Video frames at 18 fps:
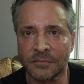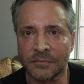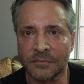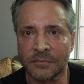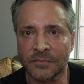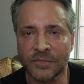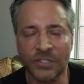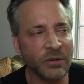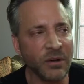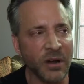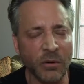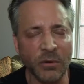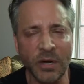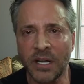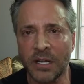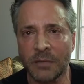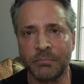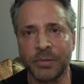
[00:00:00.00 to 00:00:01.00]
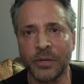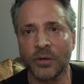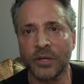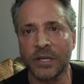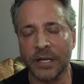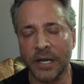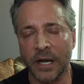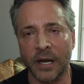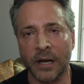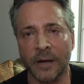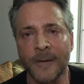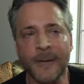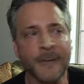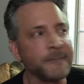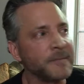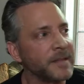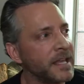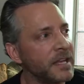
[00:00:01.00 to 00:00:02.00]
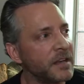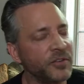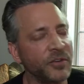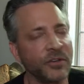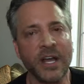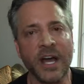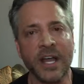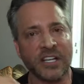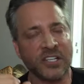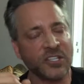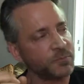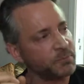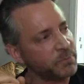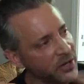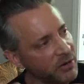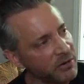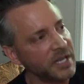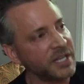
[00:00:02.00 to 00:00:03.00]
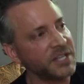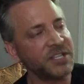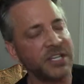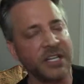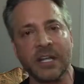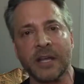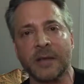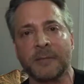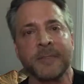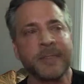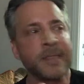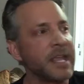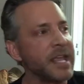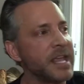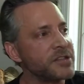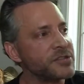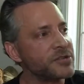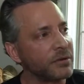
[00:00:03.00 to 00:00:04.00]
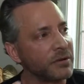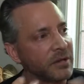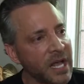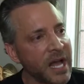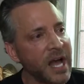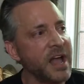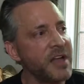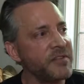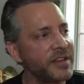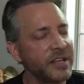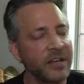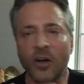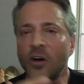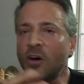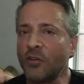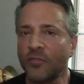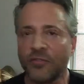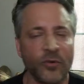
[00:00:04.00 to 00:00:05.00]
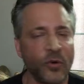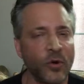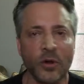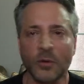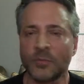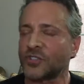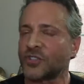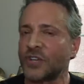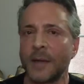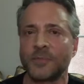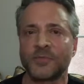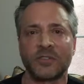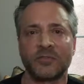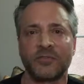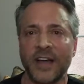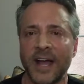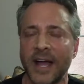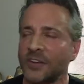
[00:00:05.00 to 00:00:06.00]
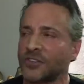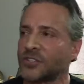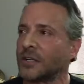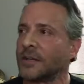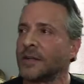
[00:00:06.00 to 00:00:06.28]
You're already a billionaire. And if you're not experiencing it in your life in all forms, shapes, and fashion,